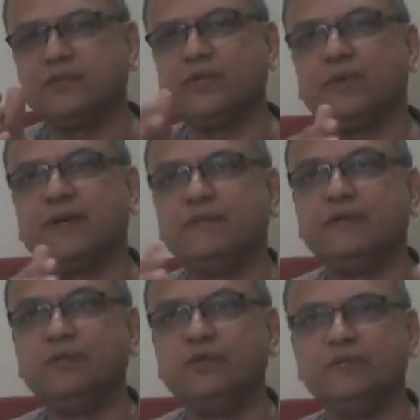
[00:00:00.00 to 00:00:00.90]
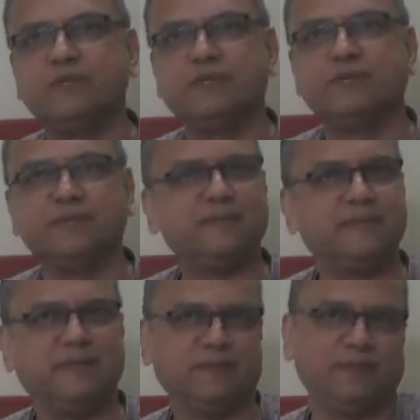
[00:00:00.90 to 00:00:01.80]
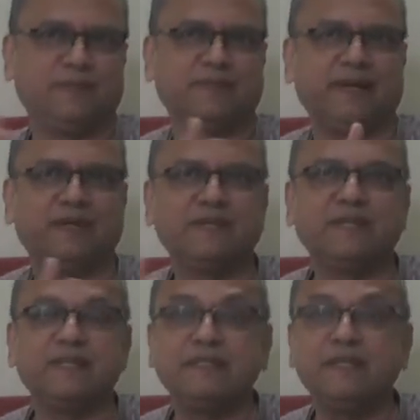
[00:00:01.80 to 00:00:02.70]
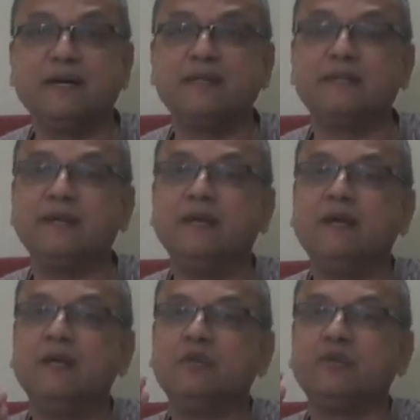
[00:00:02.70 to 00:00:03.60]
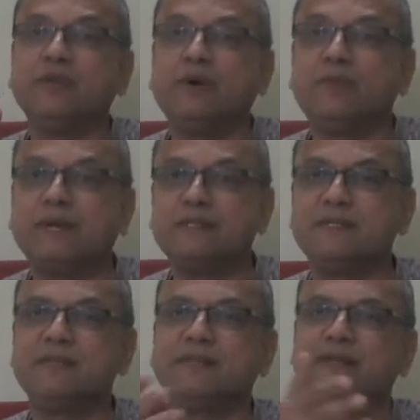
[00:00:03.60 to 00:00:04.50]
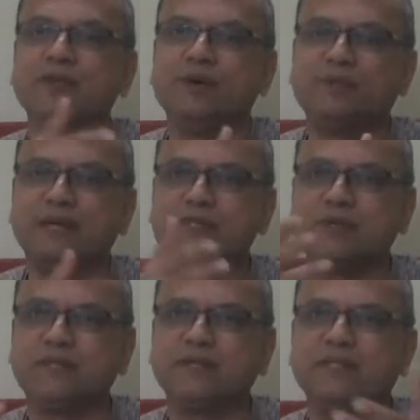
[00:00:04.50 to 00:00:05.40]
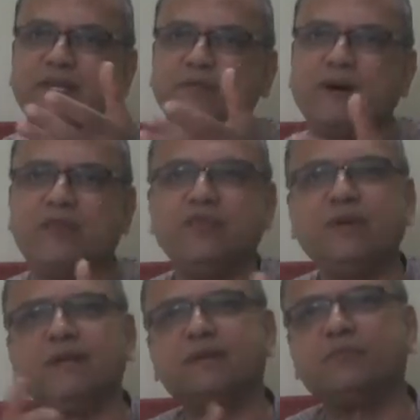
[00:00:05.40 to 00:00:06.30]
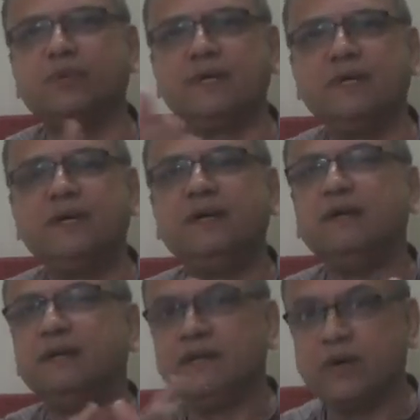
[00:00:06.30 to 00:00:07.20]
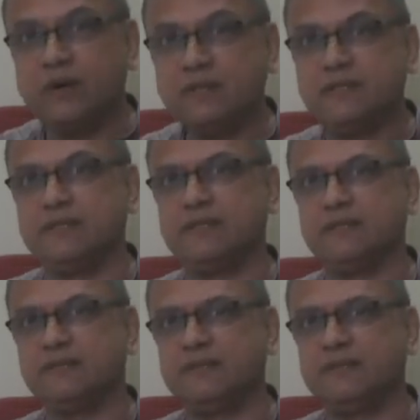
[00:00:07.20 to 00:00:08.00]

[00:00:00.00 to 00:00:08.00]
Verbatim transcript: We don't have Hindus, Muslims. You know, it's kind of a Christian country. So the oppressors and the oppressed, or the rich and powerful and the poor, they are all Christian.